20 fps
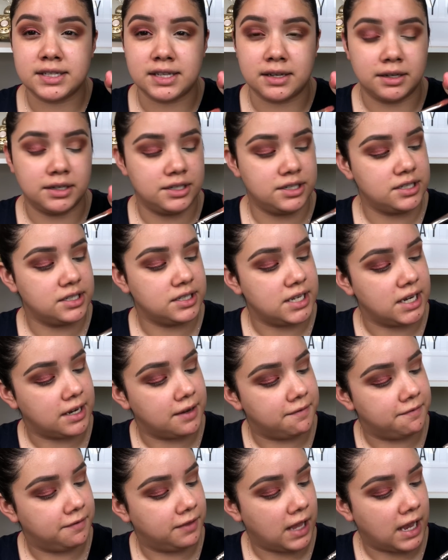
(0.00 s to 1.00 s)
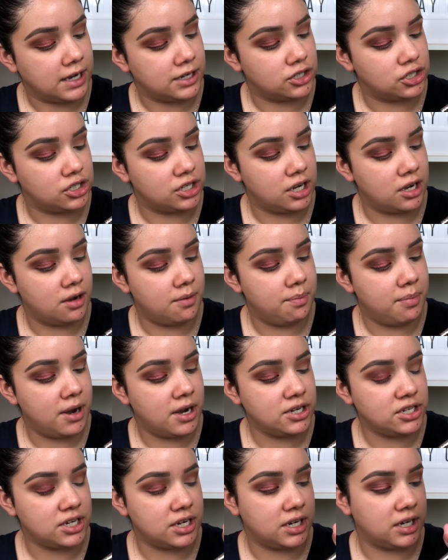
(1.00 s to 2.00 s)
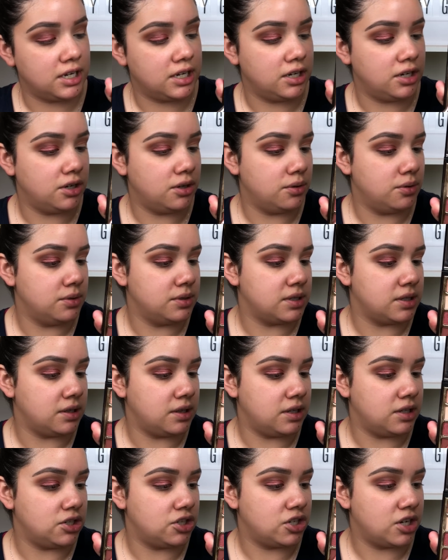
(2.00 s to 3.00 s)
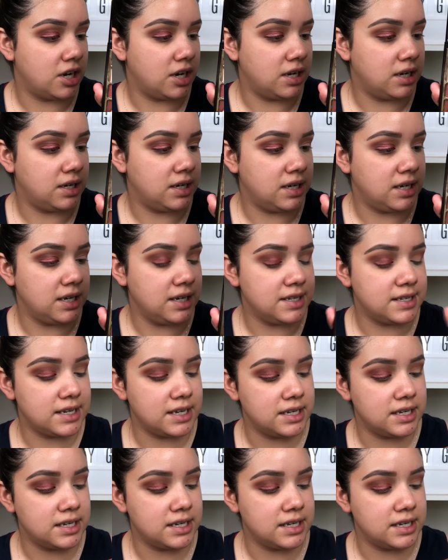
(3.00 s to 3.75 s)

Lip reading: I'm going to just take a flat shader brush and I'm going to use the shade Heat